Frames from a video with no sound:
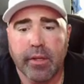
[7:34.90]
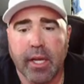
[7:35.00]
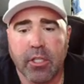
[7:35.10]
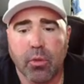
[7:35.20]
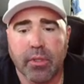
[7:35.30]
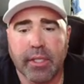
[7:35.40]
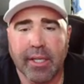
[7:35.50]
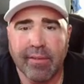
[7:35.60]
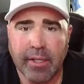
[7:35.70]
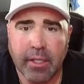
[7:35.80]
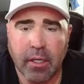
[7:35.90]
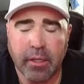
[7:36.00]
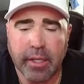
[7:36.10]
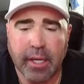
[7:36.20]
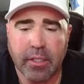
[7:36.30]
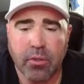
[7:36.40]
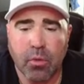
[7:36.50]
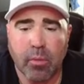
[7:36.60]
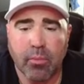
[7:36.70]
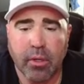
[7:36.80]
The actual dividend on that is only
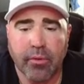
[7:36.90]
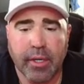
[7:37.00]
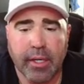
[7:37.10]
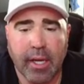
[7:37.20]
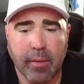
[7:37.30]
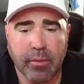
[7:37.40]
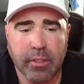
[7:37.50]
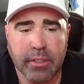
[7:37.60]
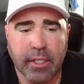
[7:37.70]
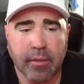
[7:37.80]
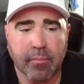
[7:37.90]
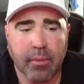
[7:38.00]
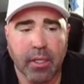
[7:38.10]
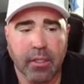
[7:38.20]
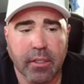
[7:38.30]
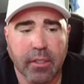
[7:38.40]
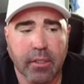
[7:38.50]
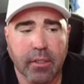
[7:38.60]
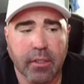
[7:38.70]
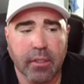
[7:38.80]
one point three nine percent, but
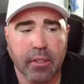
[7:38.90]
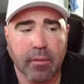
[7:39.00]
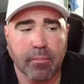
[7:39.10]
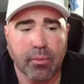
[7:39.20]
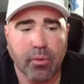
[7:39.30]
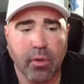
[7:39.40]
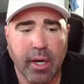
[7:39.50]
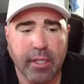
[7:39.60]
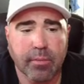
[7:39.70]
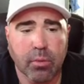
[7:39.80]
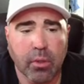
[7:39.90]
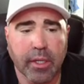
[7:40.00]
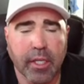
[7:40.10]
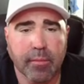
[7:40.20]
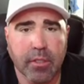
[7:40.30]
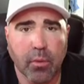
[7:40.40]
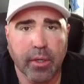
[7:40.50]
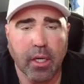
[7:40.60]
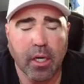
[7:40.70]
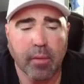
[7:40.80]
the price point keeps
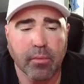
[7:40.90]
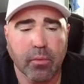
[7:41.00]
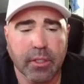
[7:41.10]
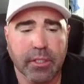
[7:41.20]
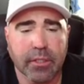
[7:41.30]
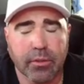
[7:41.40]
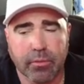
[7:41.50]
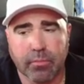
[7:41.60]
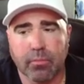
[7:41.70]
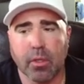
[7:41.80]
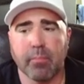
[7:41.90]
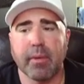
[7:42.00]
going up, which is what